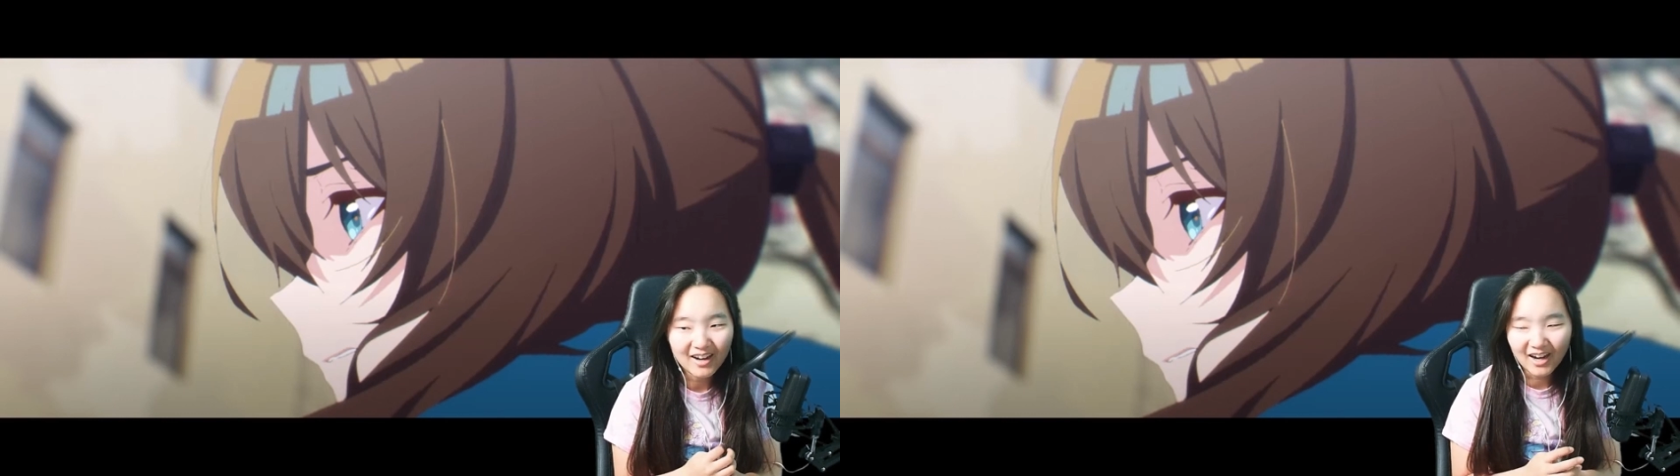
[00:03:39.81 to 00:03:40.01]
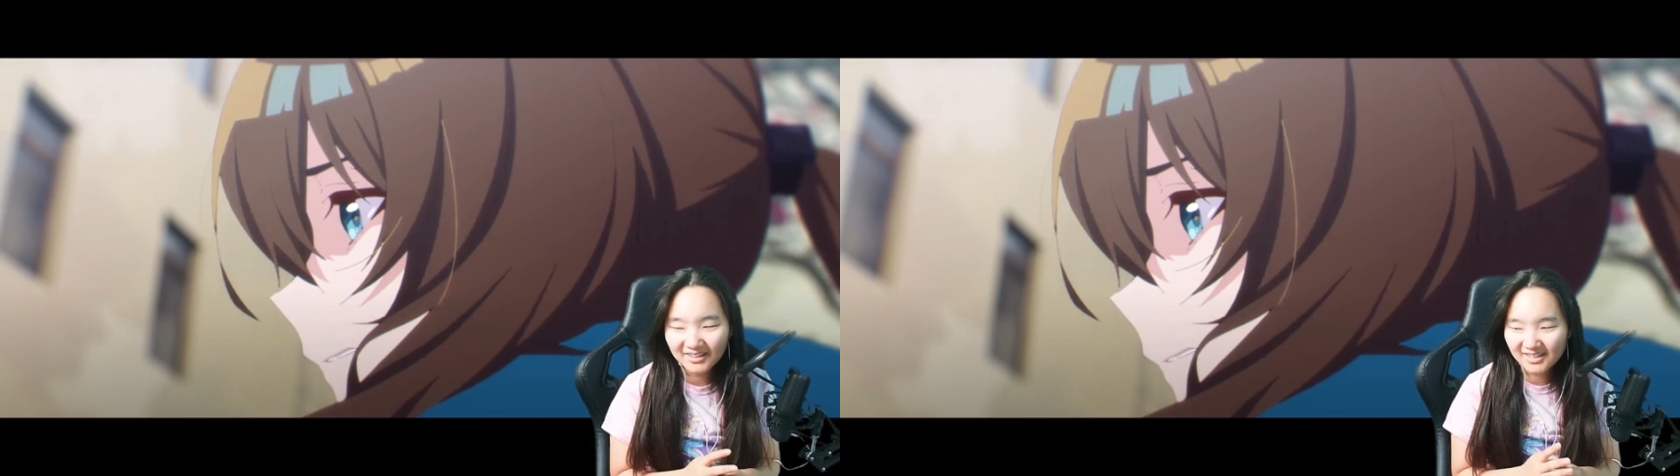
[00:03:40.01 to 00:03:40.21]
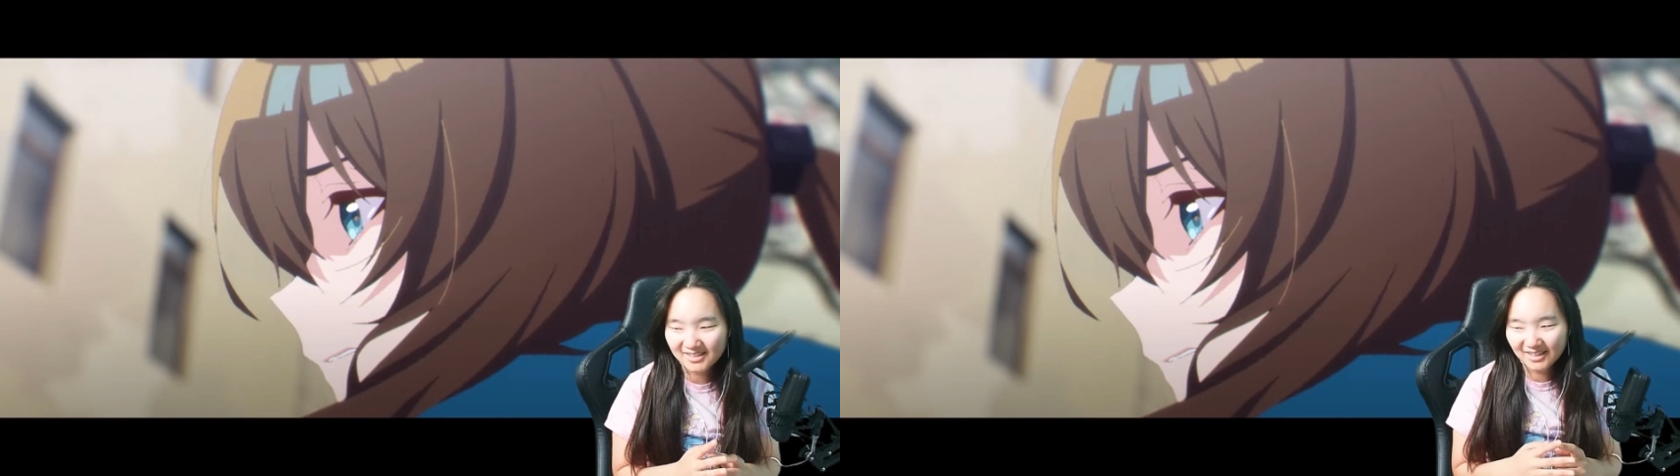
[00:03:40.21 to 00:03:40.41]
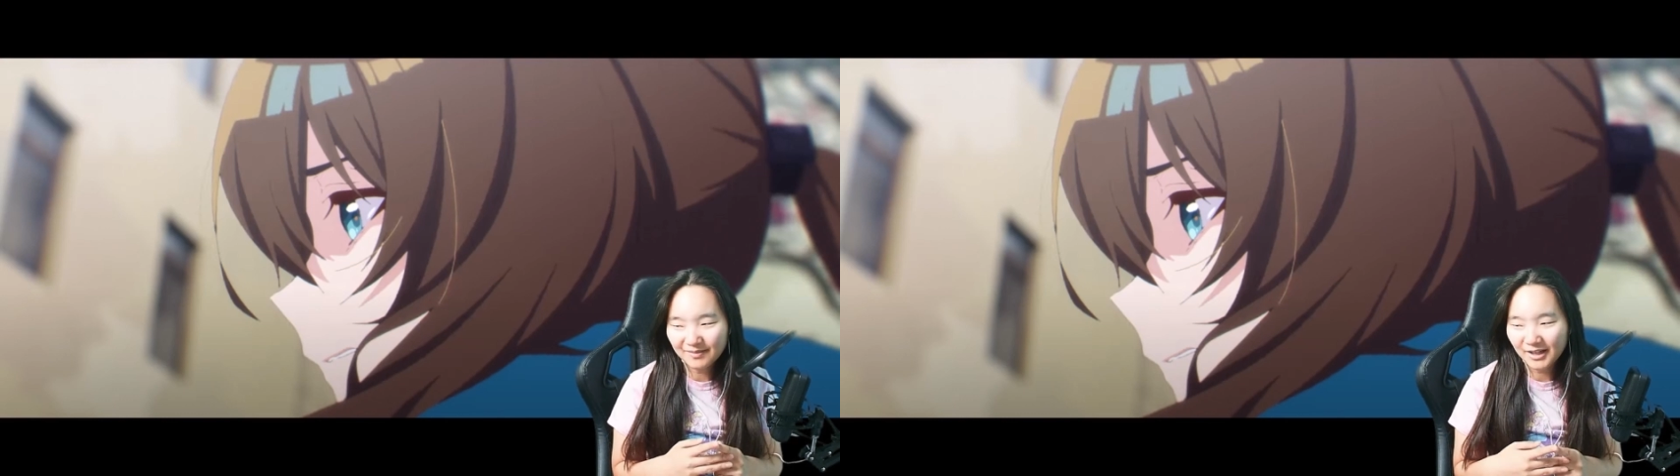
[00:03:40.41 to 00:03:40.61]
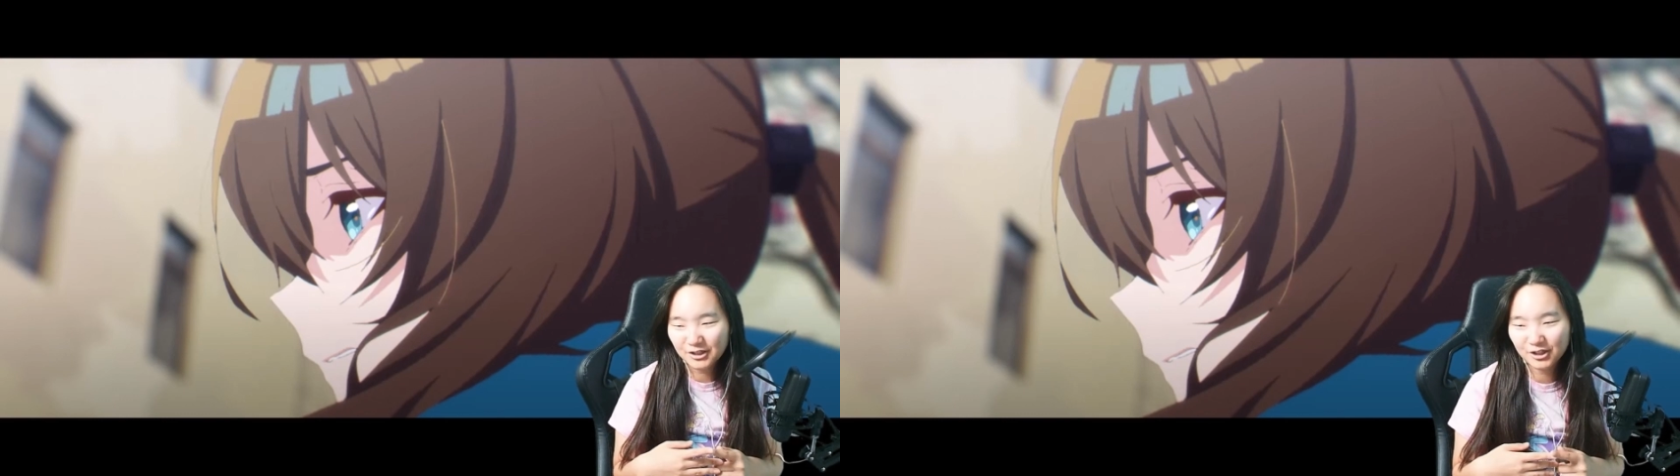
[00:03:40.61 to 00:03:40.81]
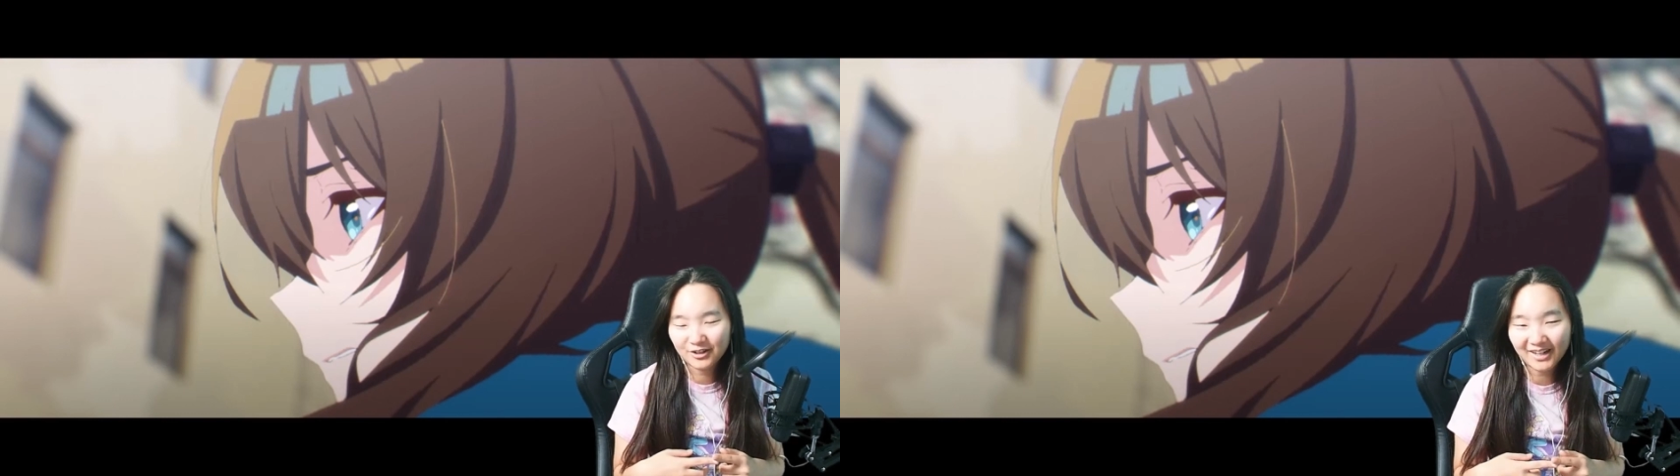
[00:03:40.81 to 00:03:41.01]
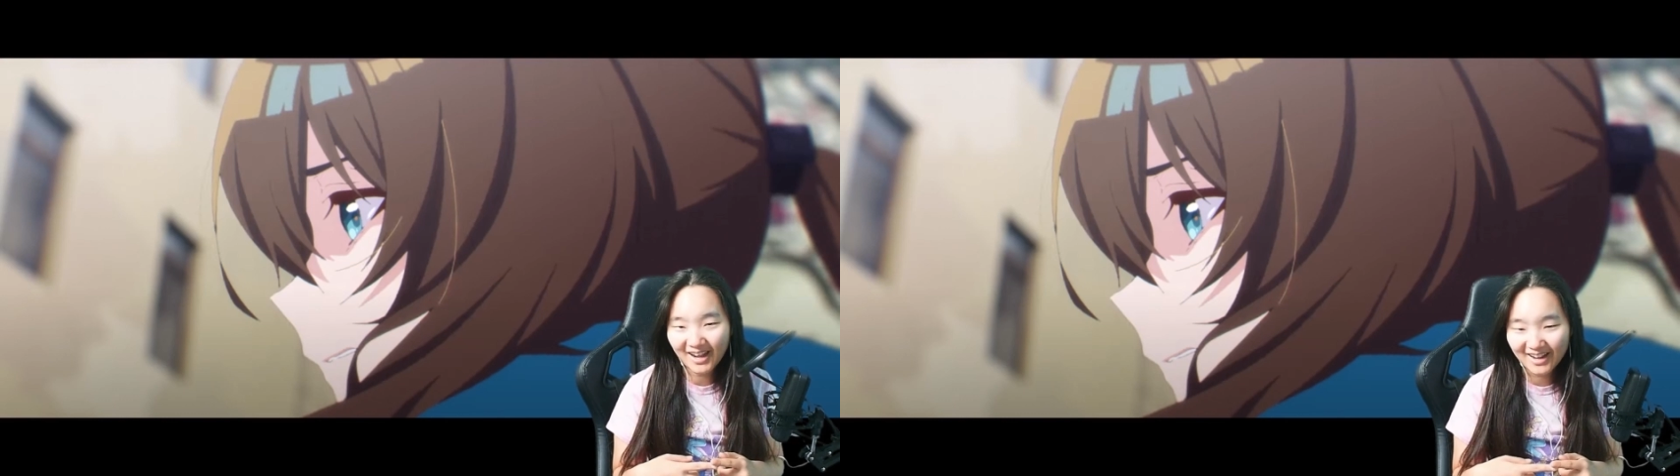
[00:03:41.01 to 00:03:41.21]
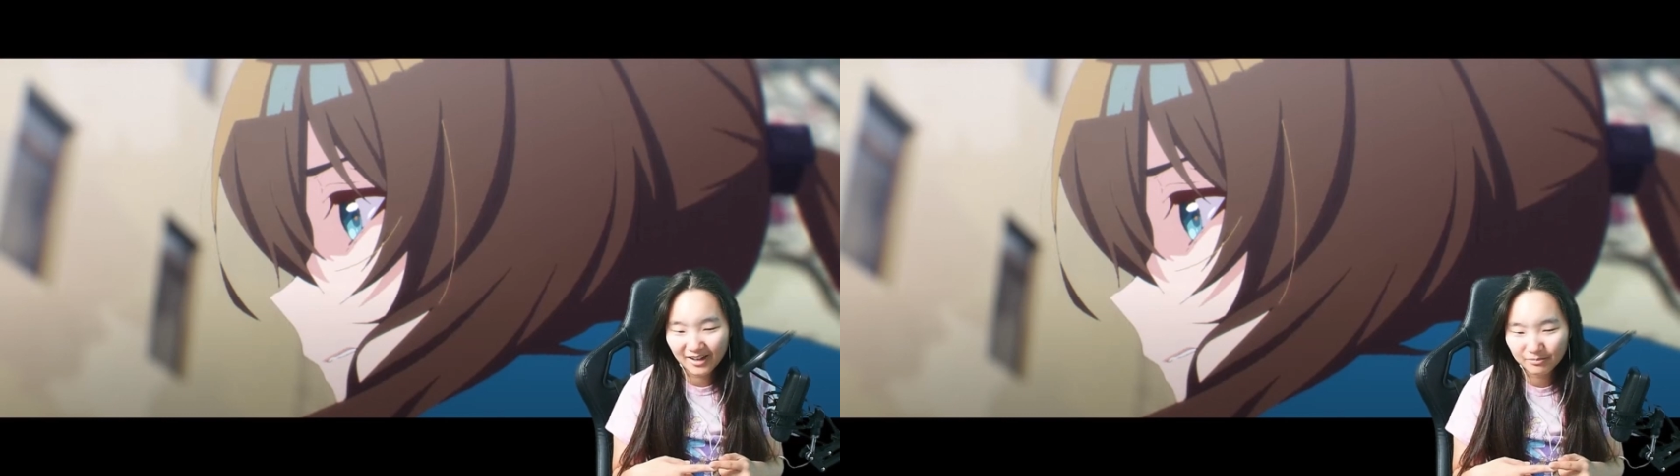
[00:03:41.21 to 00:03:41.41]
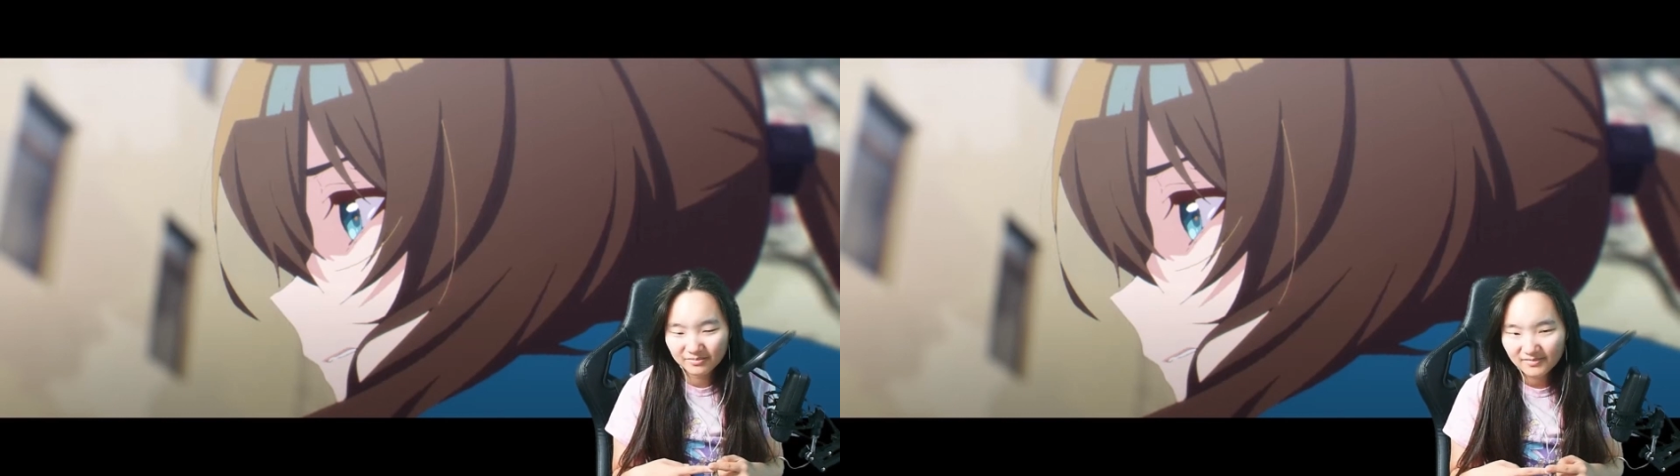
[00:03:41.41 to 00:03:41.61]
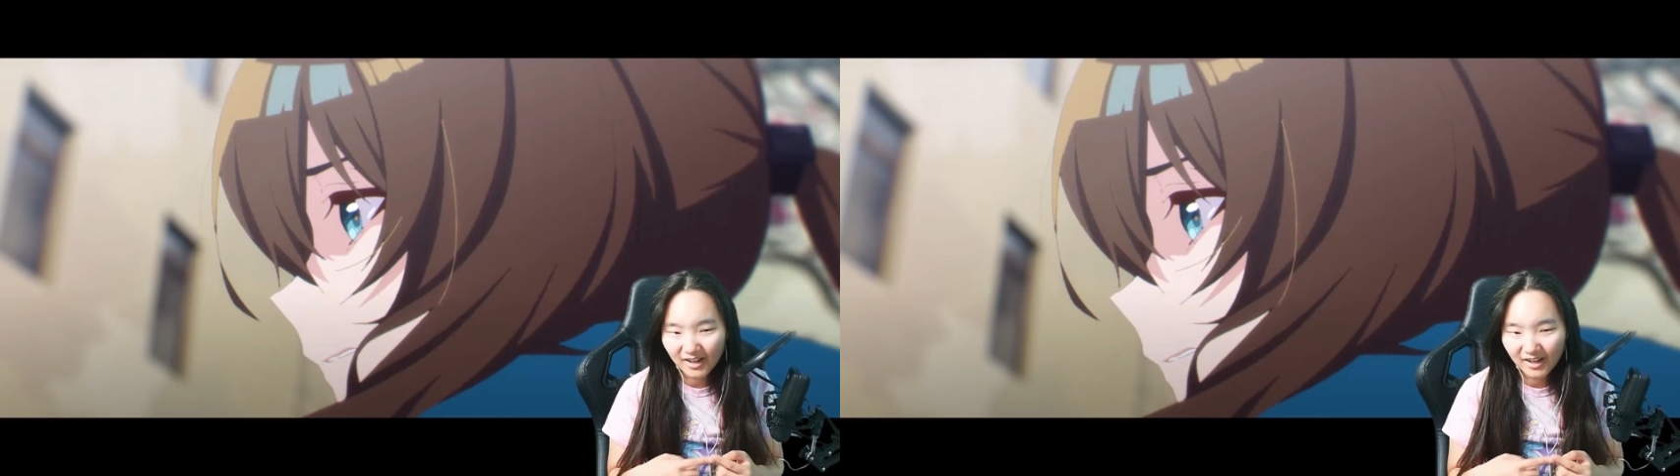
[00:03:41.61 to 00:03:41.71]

Honestly, I'm not sure that I am.